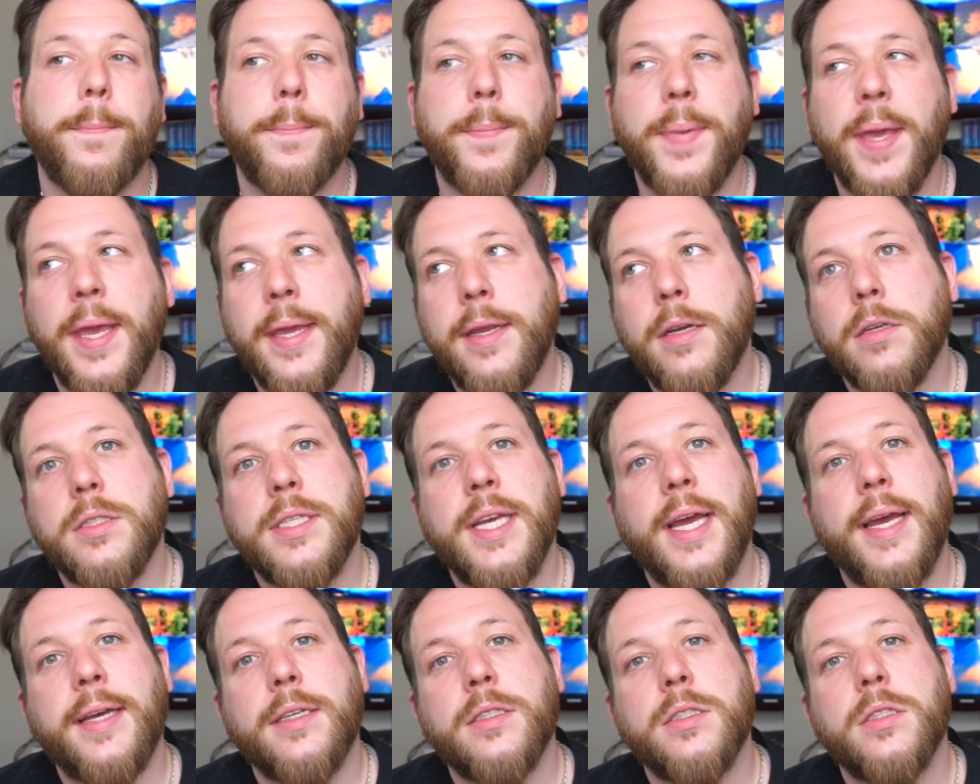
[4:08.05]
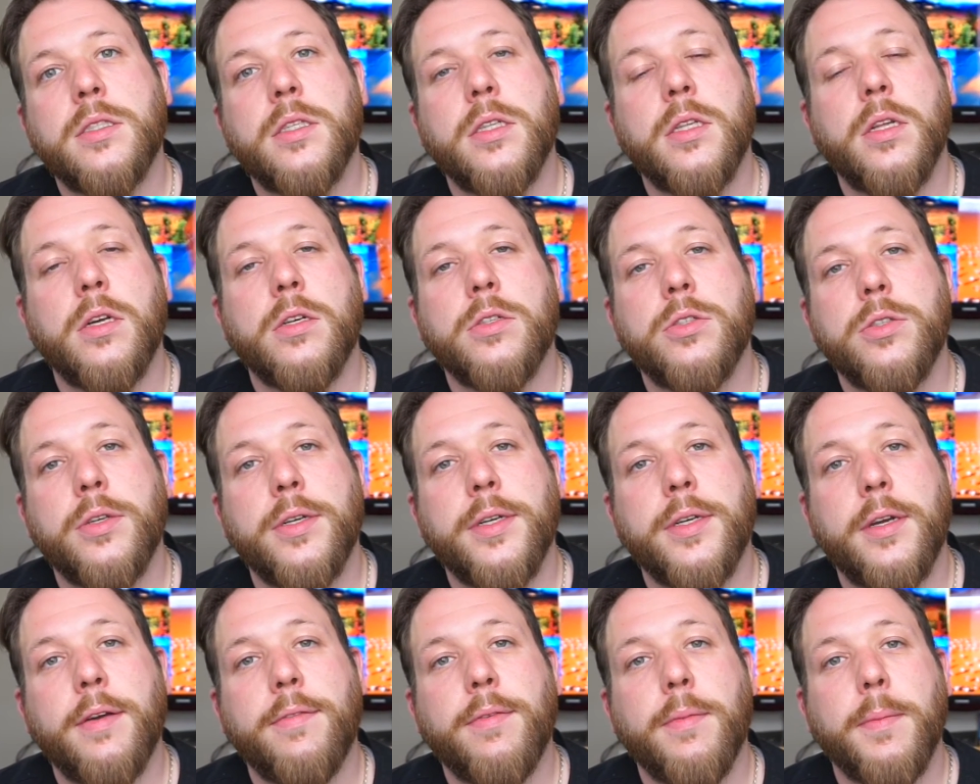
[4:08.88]
pay your tax to the
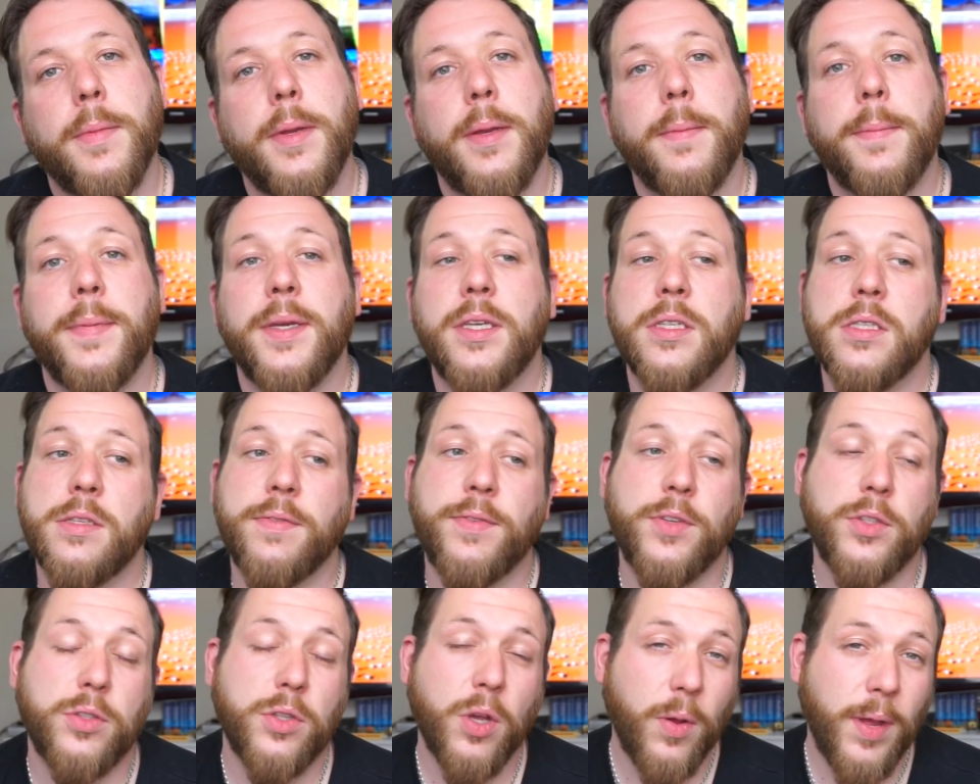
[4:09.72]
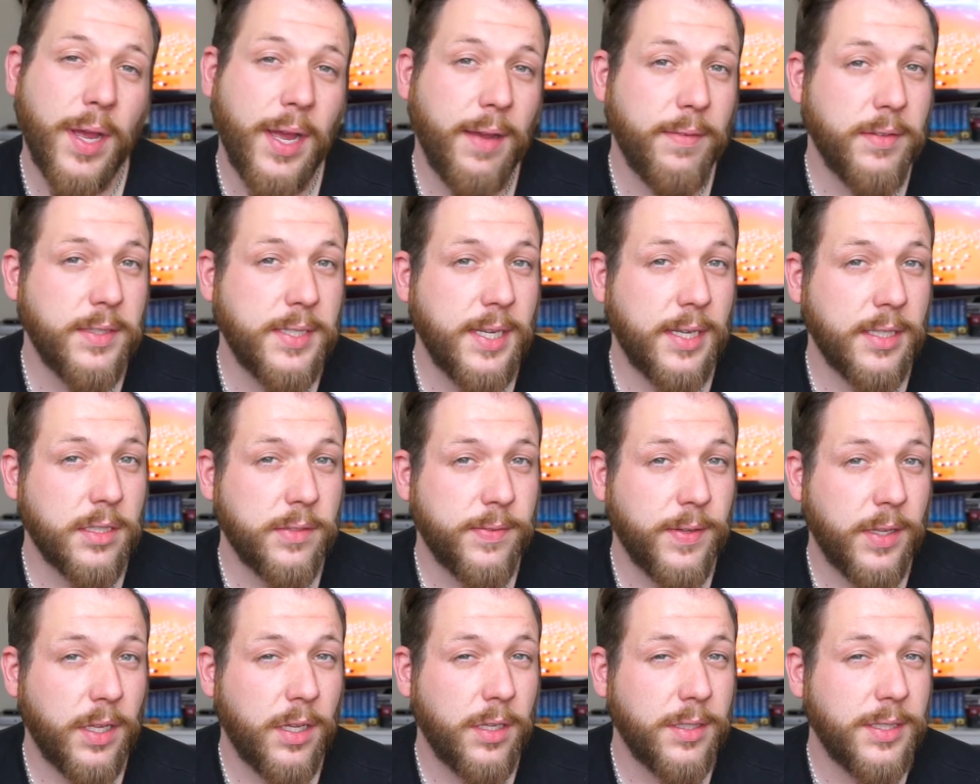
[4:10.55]
Australian government, because if you don't have a tax
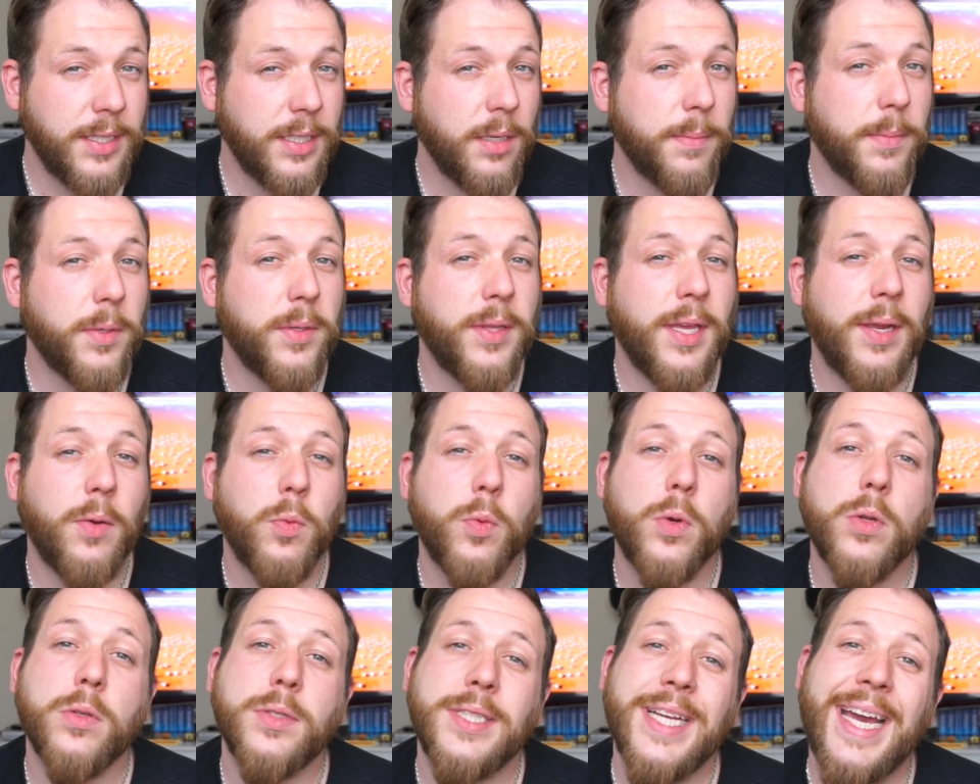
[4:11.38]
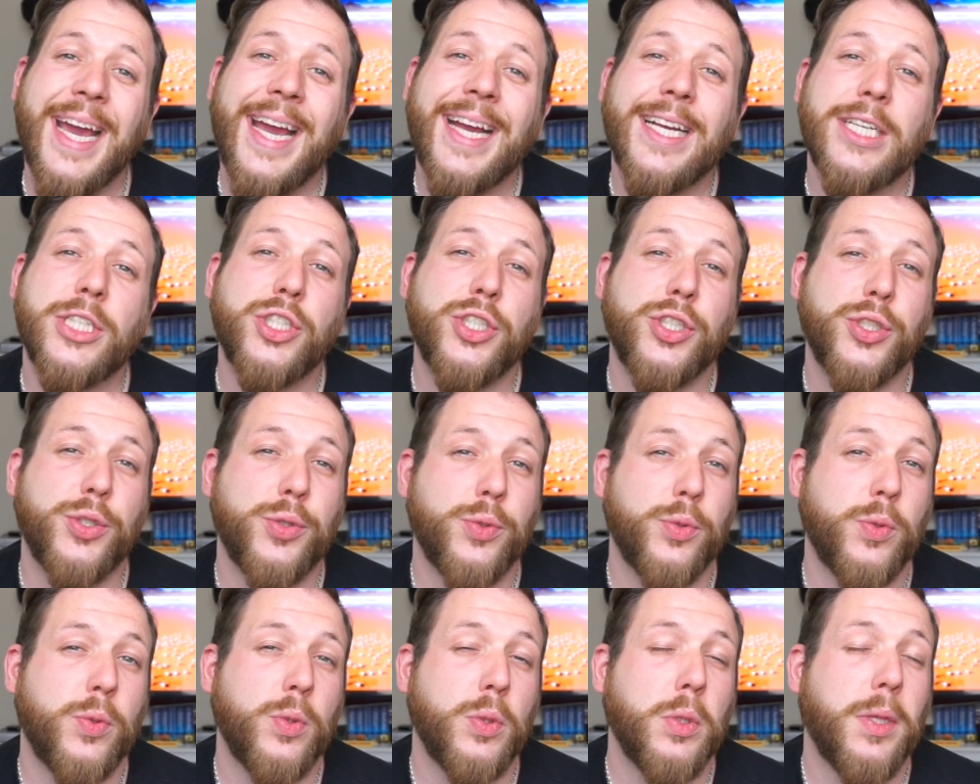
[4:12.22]
file ID number, they will tax
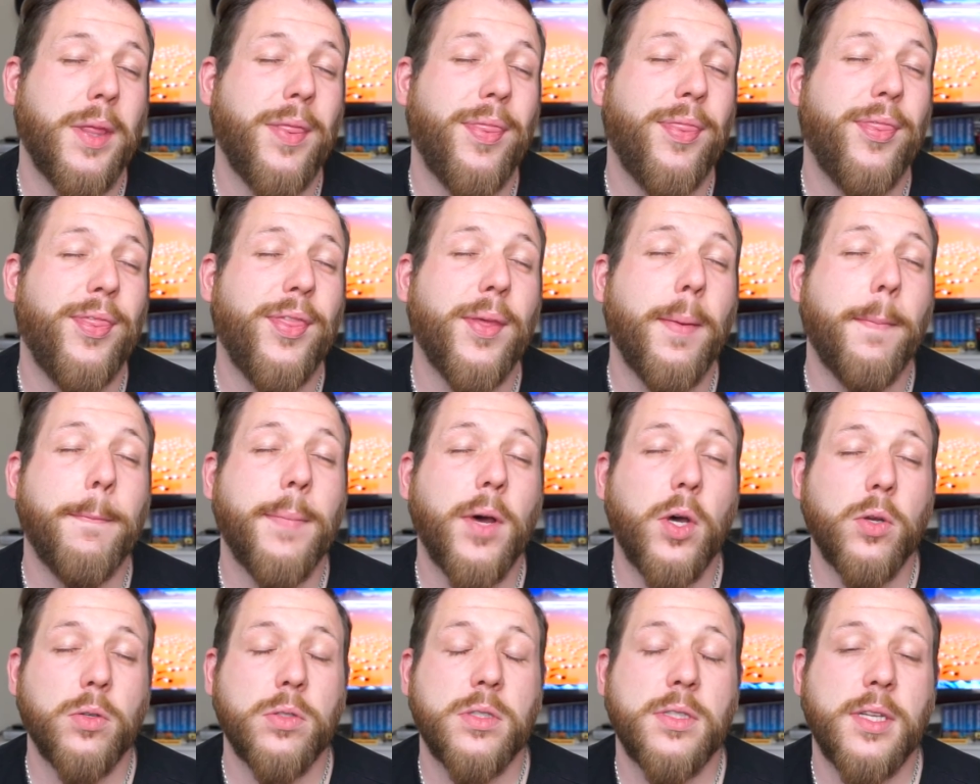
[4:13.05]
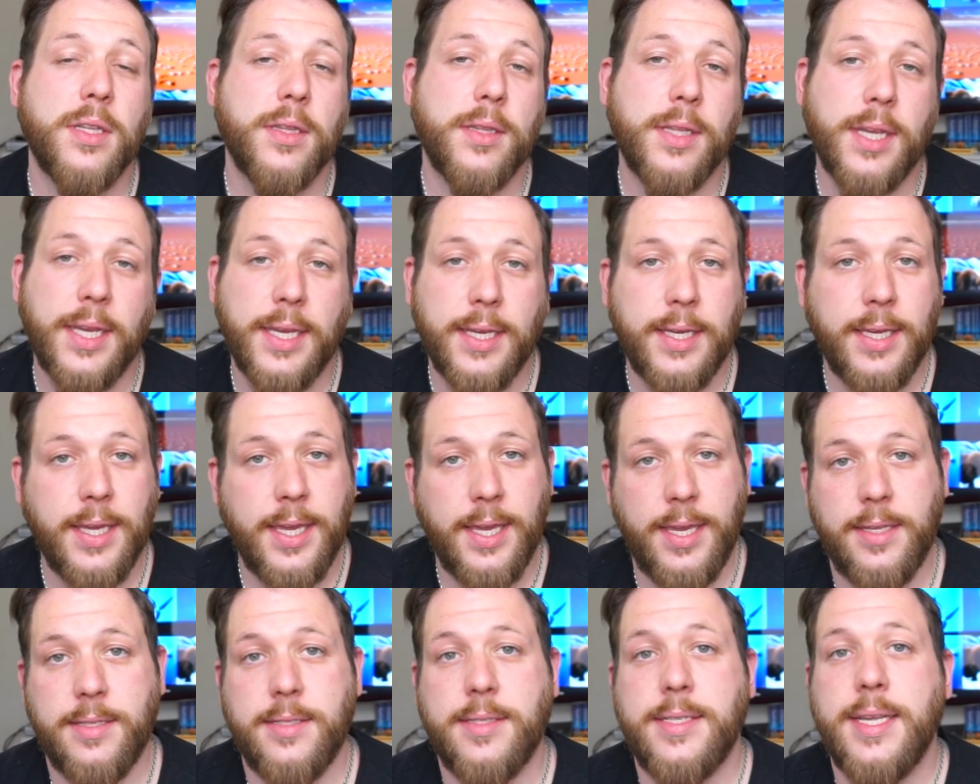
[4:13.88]
you the most that they
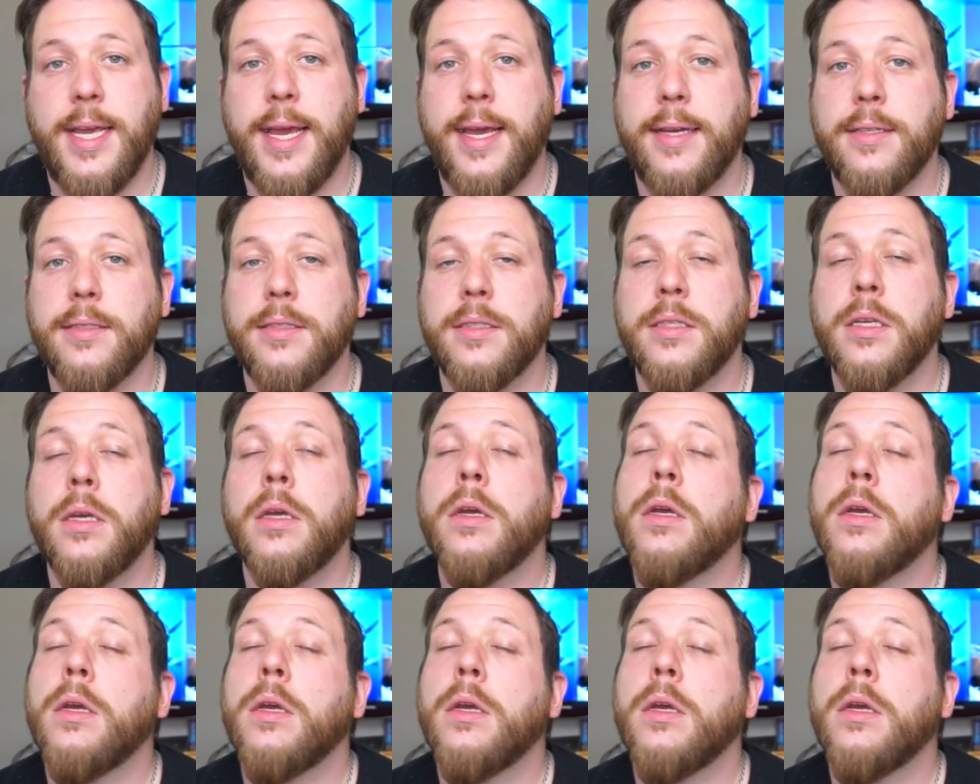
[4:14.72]
can tax.